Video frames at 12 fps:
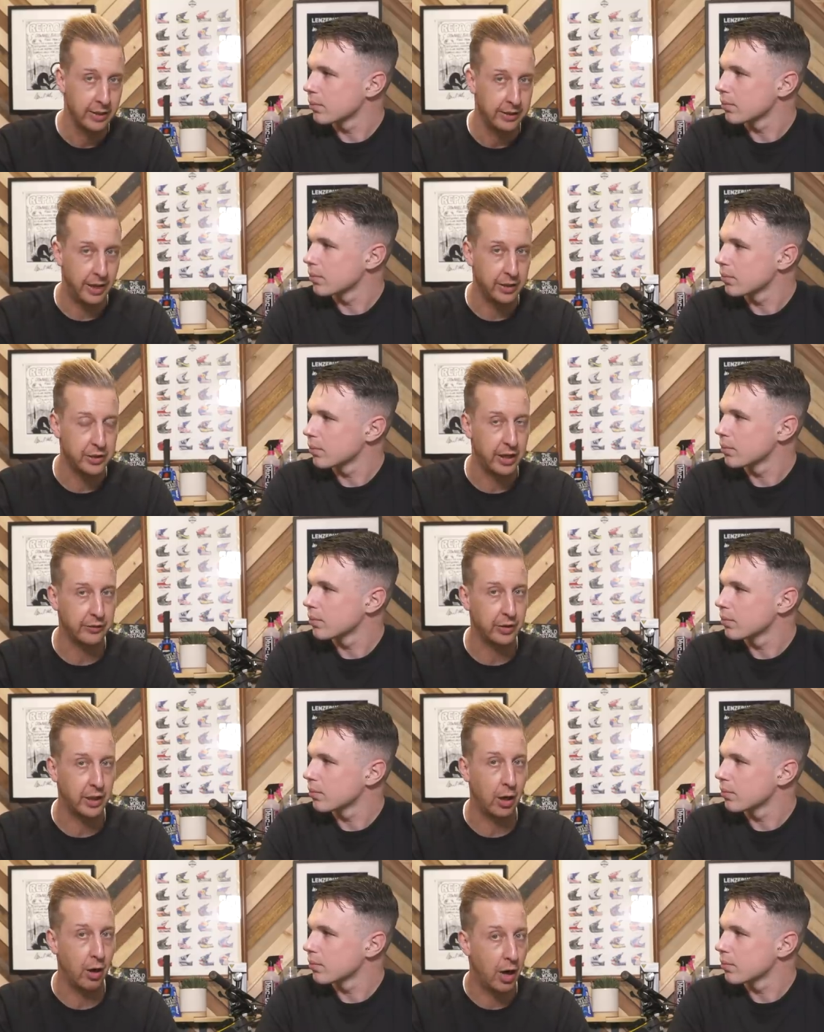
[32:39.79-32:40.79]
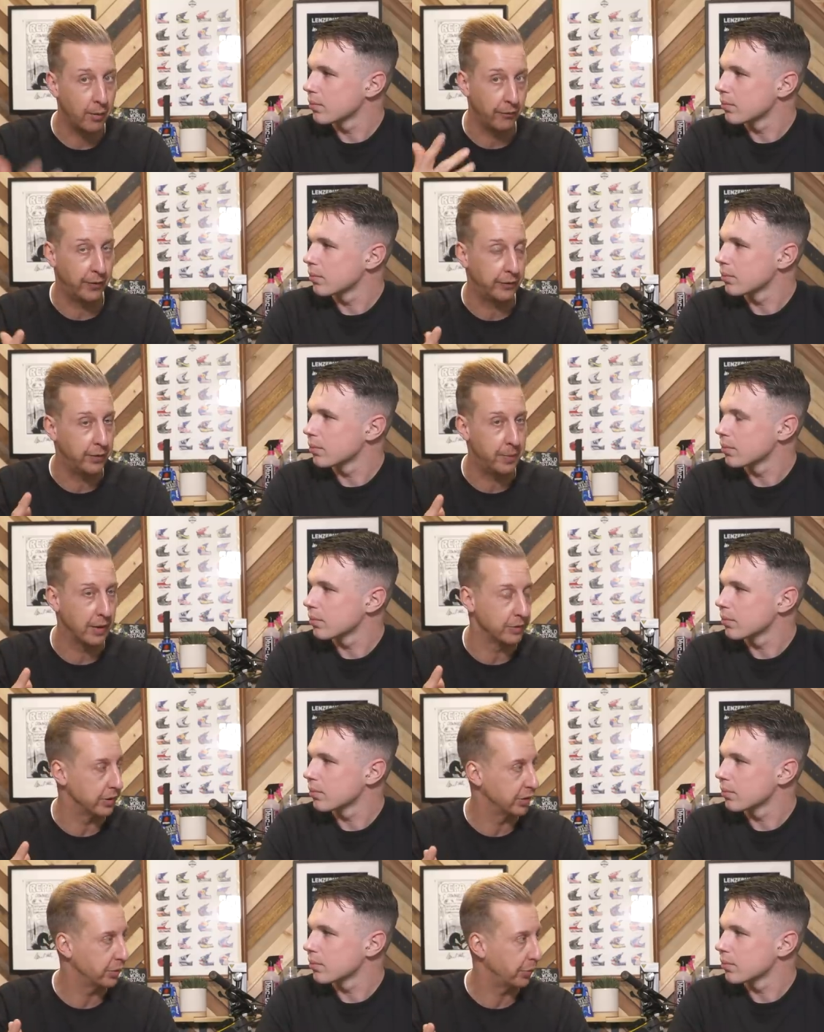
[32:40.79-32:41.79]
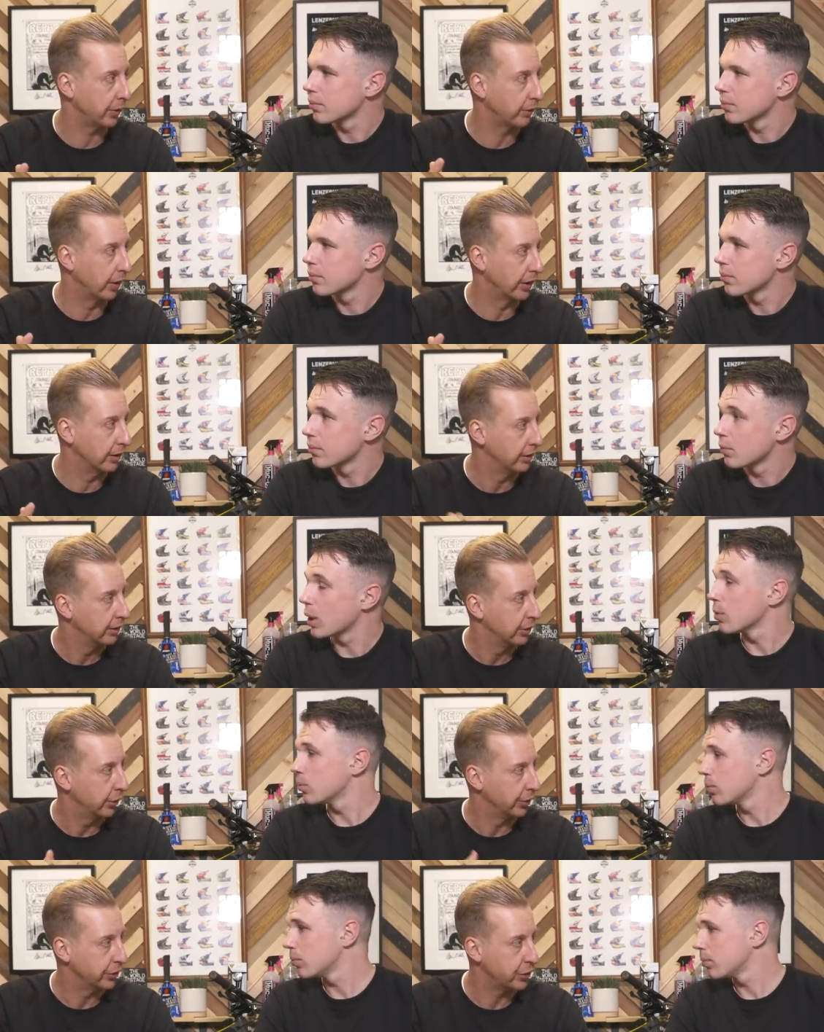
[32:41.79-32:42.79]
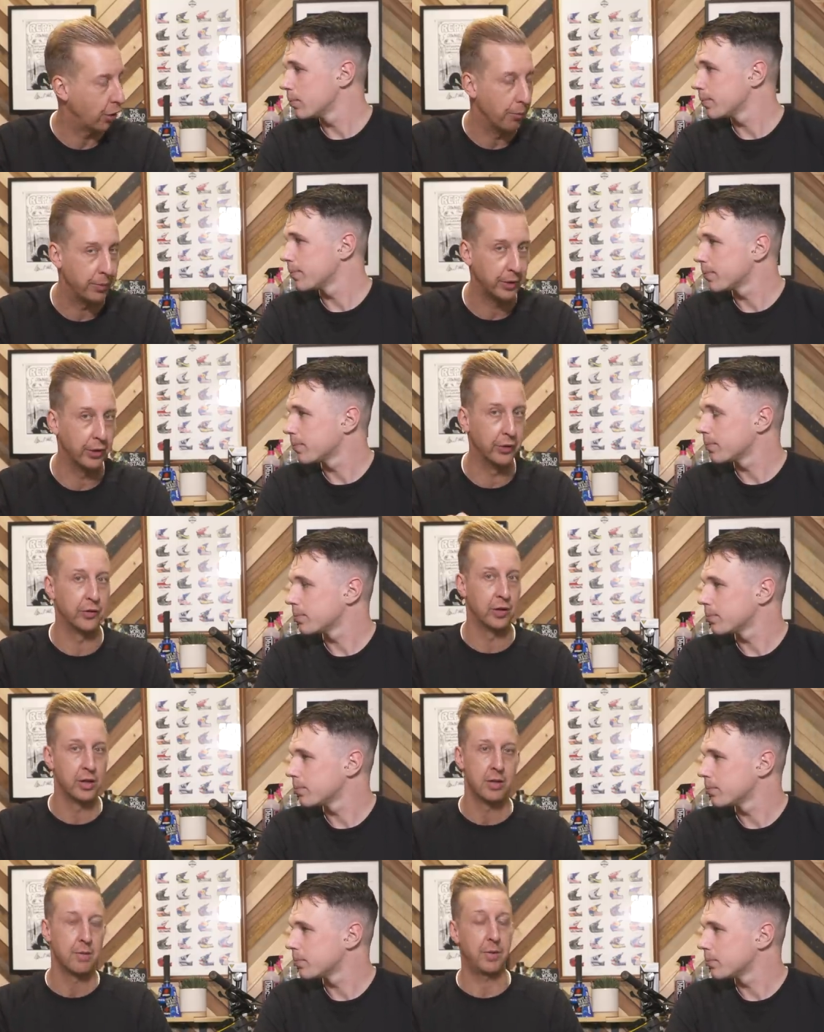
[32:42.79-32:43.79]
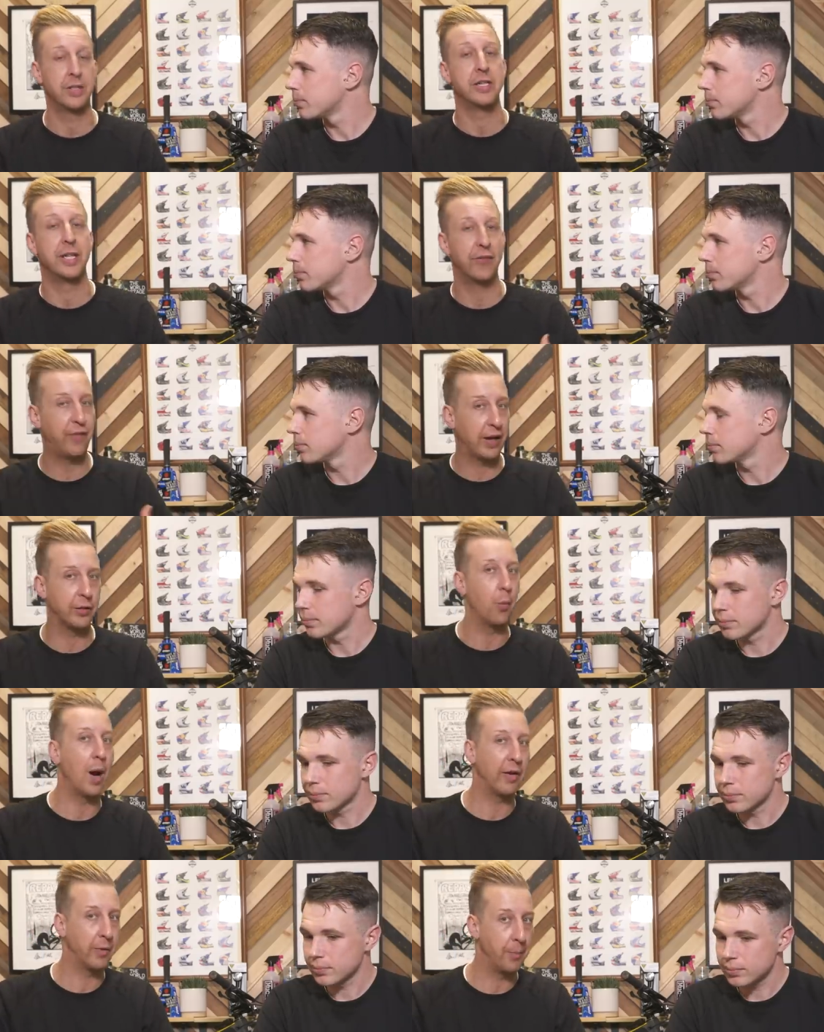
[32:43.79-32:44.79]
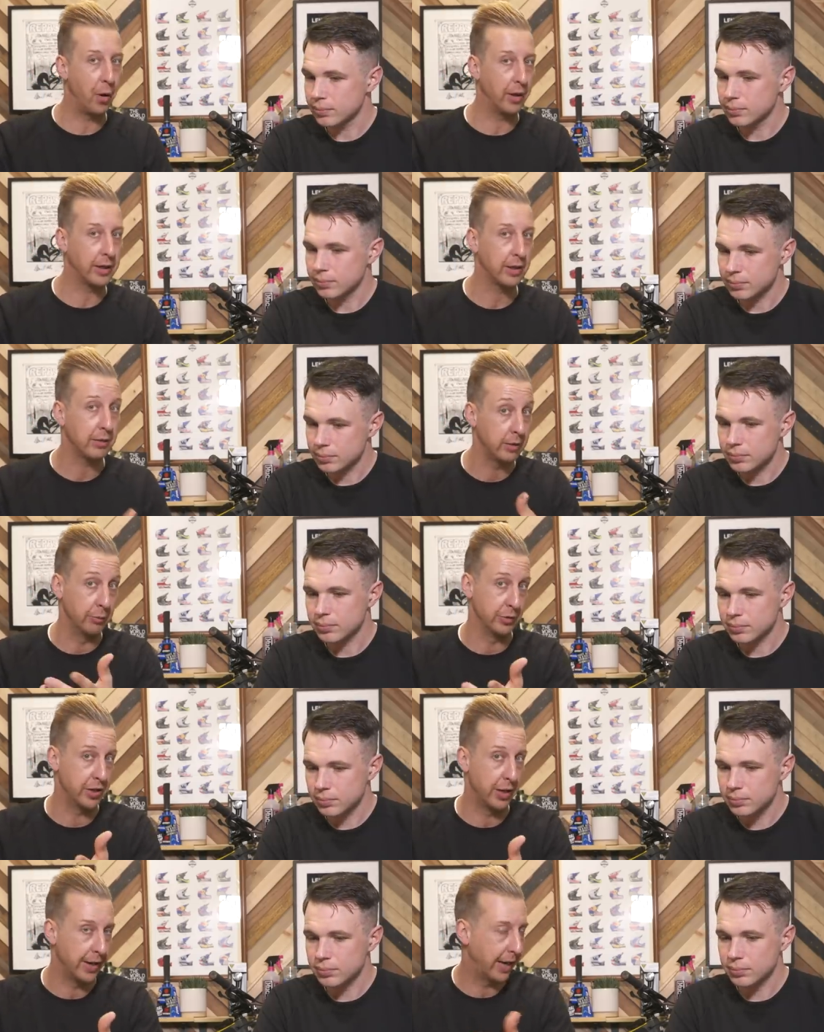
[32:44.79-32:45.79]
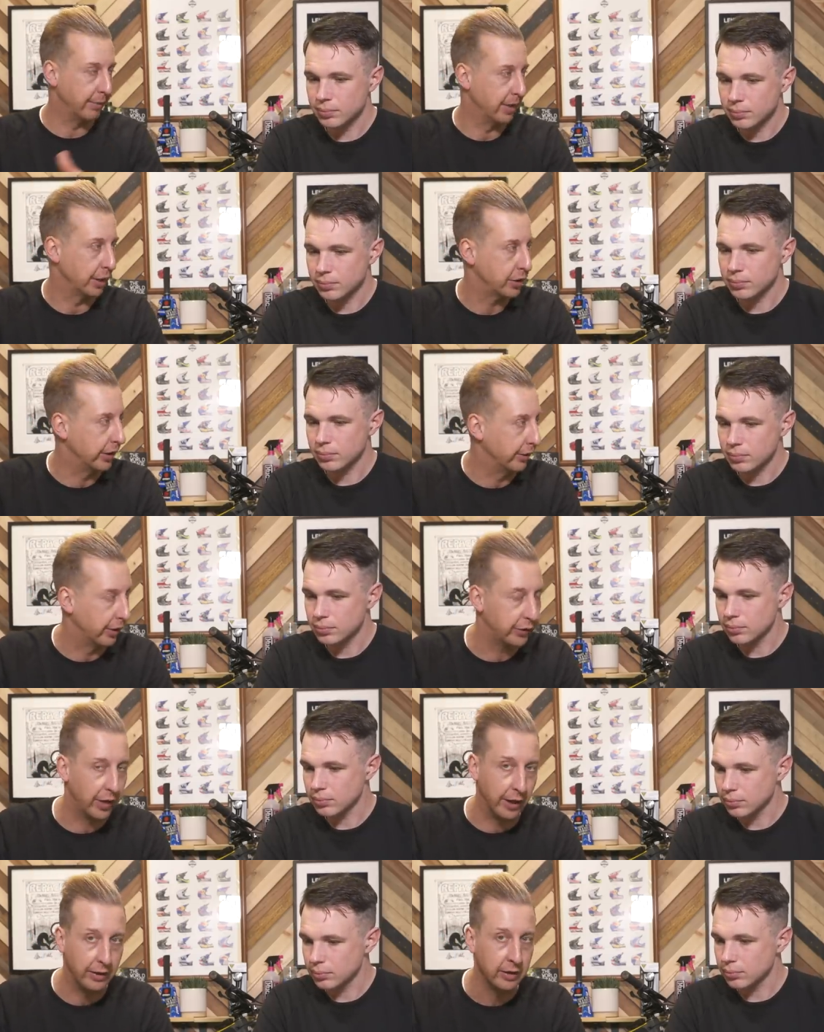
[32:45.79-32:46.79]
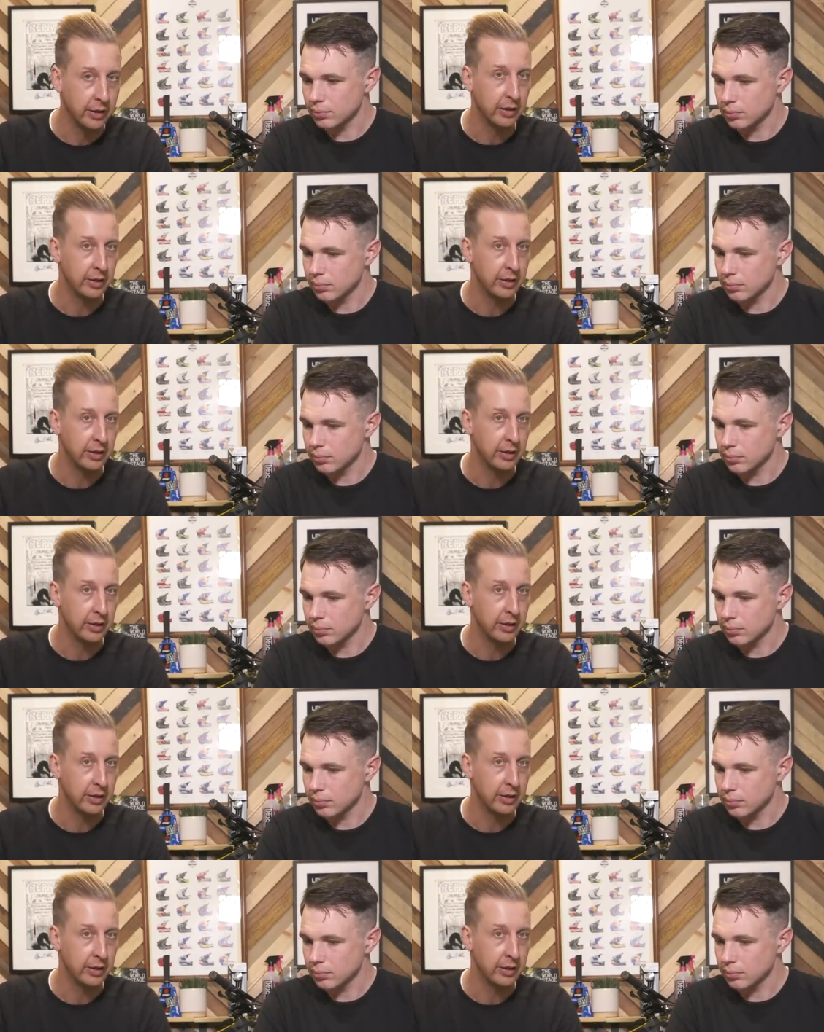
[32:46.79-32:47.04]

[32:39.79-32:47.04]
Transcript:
Speaker 1: They actually had to go up fifty pounds in a spring rate wow. on a shot because basically the effect on whatever bike that was mm-hmm. unnamed actually they said